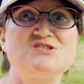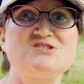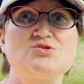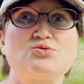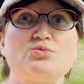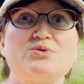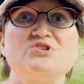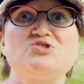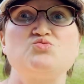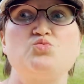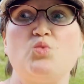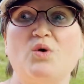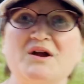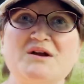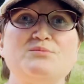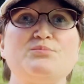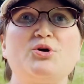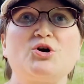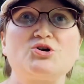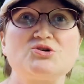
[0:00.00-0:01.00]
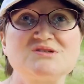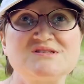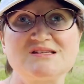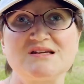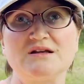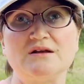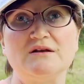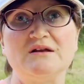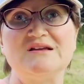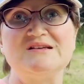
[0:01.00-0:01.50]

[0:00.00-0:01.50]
to reach one person